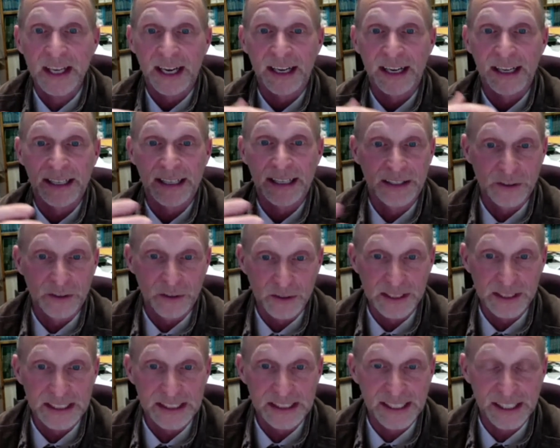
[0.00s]
and the
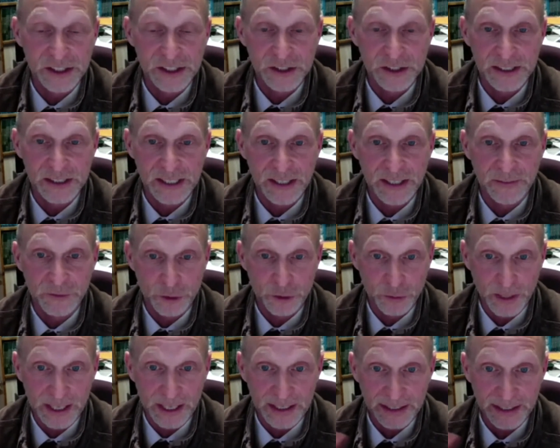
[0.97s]
early stages of
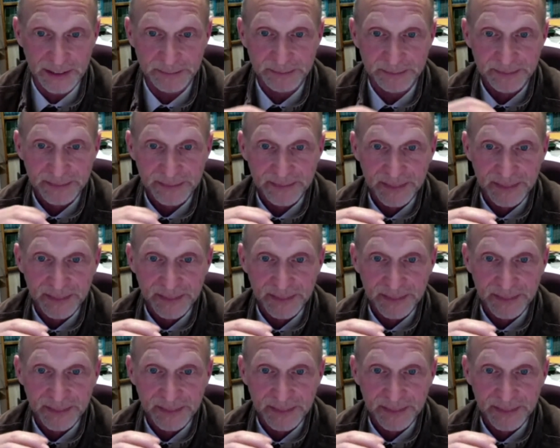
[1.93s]
training.